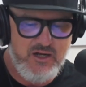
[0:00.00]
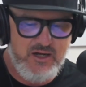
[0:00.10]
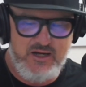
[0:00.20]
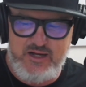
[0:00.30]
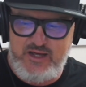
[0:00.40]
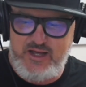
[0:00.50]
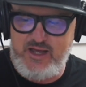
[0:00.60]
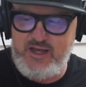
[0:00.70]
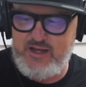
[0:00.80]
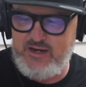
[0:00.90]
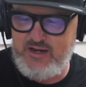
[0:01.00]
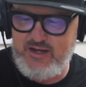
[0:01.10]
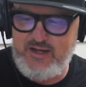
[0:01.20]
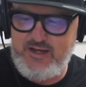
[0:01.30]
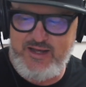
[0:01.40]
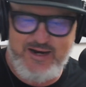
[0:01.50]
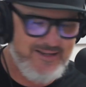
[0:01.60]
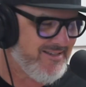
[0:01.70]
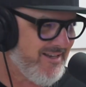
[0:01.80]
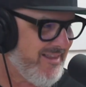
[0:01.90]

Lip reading: And I see